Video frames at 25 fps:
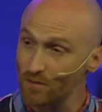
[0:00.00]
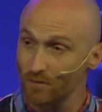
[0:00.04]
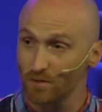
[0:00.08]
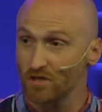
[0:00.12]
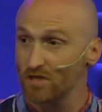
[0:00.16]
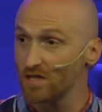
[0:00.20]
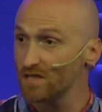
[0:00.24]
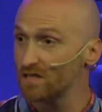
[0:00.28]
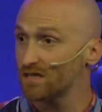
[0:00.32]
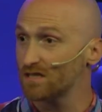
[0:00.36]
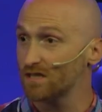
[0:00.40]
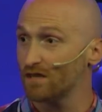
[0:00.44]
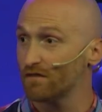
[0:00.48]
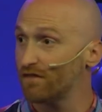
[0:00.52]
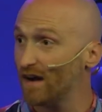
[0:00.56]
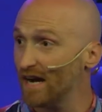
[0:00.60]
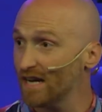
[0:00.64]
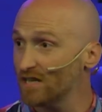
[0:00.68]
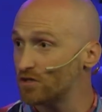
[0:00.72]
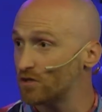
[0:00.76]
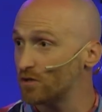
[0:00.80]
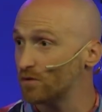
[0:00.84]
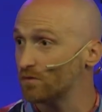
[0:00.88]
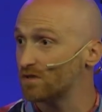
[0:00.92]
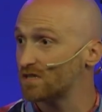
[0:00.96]
Jesus
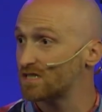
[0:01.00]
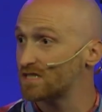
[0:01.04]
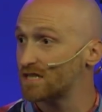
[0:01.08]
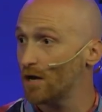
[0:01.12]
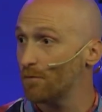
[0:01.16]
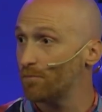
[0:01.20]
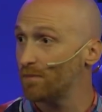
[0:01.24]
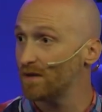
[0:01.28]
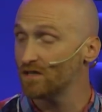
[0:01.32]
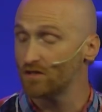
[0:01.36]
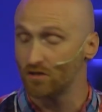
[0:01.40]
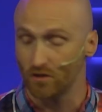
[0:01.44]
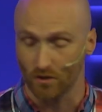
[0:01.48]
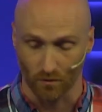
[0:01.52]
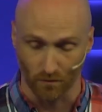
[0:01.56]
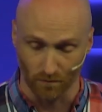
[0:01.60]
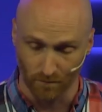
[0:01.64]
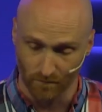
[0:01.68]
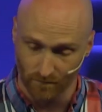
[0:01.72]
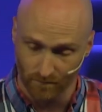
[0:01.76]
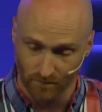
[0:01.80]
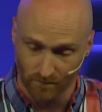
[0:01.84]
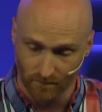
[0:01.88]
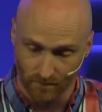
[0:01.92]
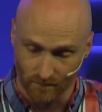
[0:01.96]
invites you to step into.
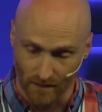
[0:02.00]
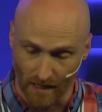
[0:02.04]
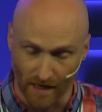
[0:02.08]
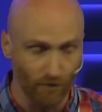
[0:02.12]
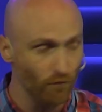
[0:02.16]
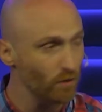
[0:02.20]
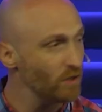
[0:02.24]
Even